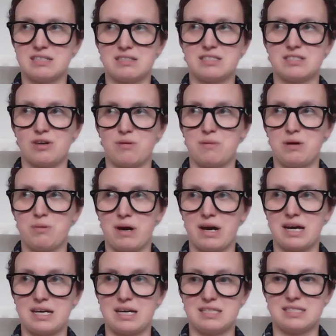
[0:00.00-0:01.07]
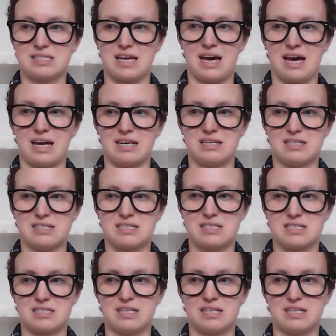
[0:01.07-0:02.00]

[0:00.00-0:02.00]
in so many ways and